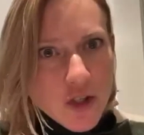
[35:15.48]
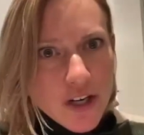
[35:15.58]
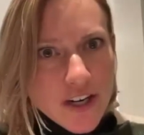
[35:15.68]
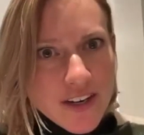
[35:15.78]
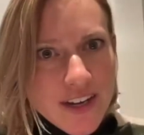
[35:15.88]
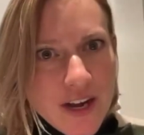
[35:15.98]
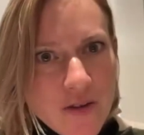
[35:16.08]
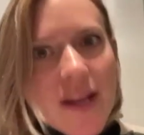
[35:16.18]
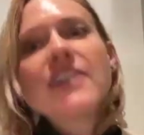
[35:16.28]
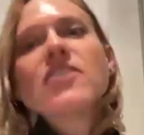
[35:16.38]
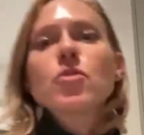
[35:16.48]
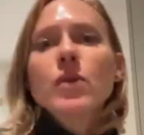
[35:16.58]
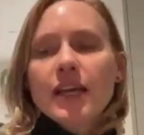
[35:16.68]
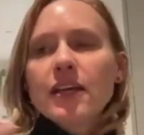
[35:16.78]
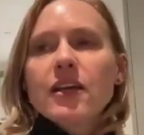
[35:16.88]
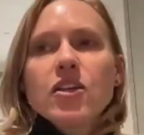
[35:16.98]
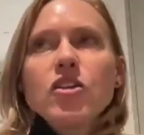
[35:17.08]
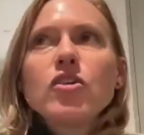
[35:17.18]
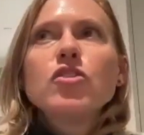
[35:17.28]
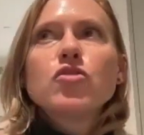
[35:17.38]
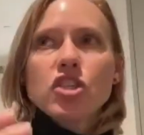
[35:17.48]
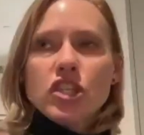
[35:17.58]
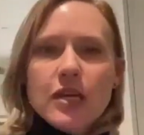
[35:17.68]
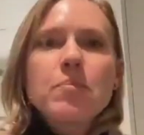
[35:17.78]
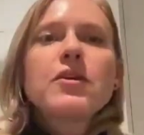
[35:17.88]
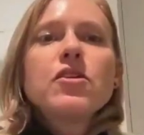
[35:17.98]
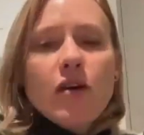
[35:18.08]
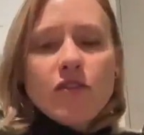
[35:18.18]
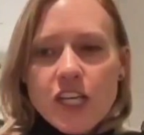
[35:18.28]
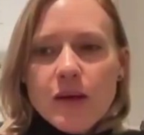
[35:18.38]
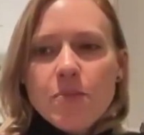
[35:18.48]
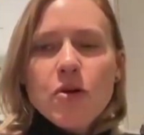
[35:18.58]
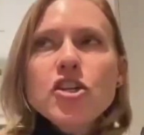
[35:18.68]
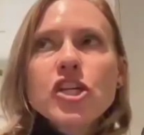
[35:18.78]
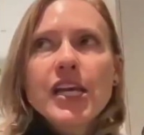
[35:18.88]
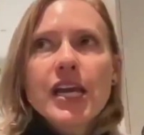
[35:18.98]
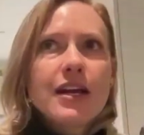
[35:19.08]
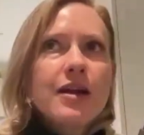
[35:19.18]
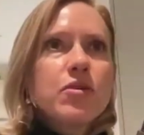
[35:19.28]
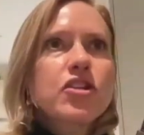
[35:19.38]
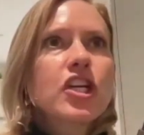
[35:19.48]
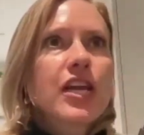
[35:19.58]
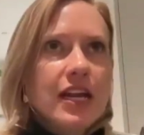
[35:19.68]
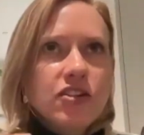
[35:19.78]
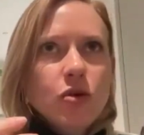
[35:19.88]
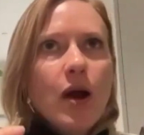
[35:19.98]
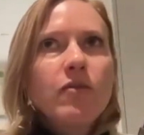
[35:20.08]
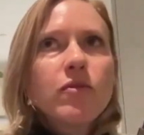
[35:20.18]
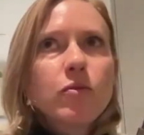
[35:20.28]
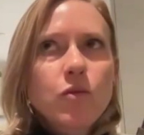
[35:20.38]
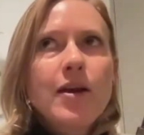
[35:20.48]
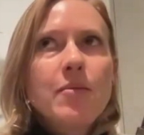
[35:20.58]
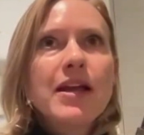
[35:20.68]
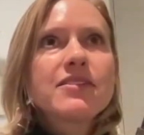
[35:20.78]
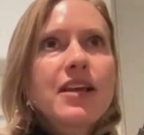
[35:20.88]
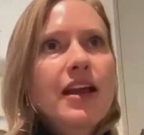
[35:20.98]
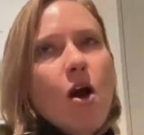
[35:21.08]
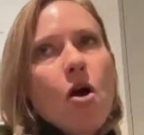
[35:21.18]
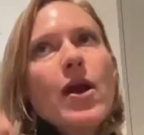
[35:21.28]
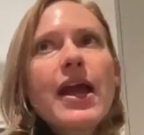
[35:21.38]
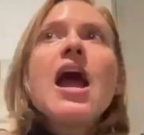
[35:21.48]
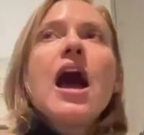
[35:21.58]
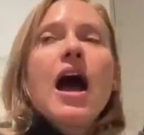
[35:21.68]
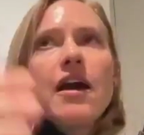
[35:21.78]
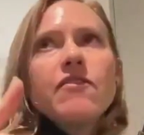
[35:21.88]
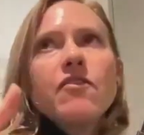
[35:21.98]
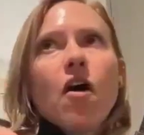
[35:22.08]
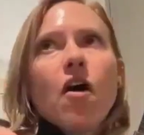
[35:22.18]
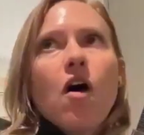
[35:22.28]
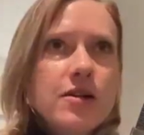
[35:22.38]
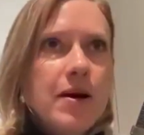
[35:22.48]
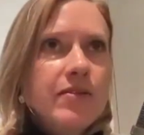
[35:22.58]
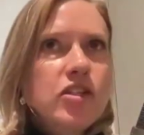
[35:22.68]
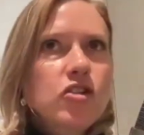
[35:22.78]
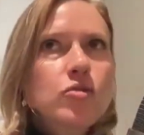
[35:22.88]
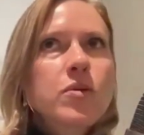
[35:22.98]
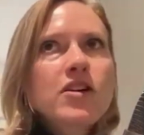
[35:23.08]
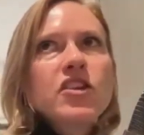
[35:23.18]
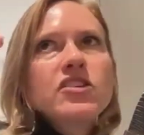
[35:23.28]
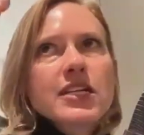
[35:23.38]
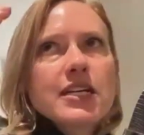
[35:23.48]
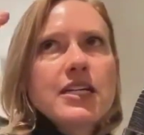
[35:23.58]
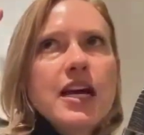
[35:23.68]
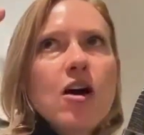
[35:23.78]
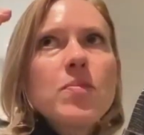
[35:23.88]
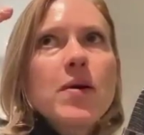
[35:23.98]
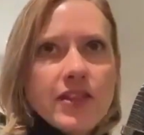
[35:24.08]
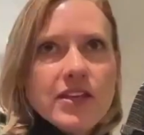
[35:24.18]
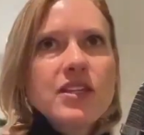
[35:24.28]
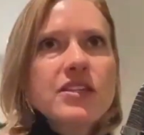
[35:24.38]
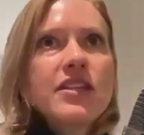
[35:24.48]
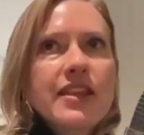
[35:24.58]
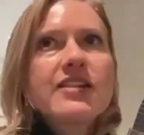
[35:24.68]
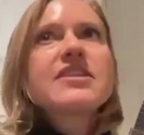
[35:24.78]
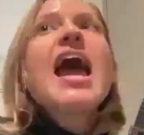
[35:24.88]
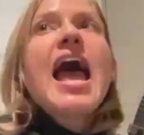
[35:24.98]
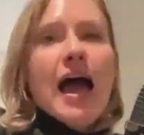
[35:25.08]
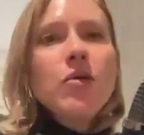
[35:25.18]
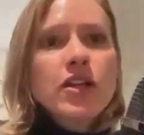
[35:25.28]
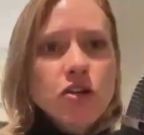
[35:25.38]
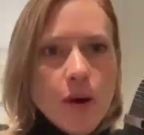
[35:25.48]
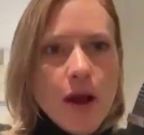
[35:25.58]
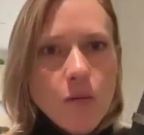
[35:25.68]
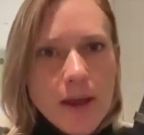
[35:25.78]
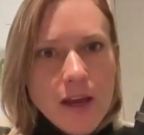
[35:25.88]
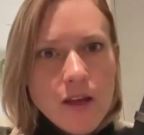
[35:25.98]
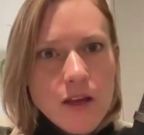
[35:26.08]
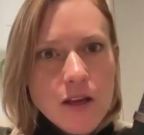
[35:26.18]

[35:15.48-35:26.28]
answer. Right. So like you have to keep pushing it and pushing it. And so I would recommend saying, okay, I've audited my research process and I need help on this, this, and this. How can you help me?